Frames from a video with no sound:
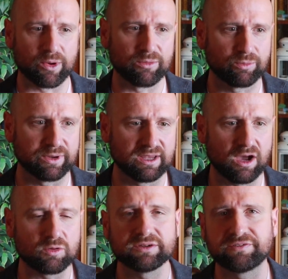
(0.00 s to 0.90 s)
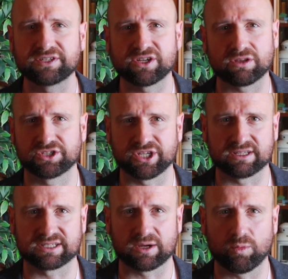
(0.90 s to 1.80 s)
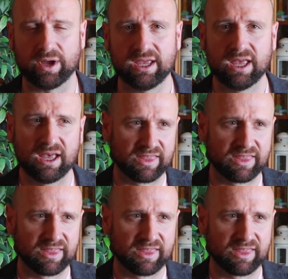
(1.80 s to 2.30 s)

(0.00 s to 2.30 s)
We alter physiology in some way,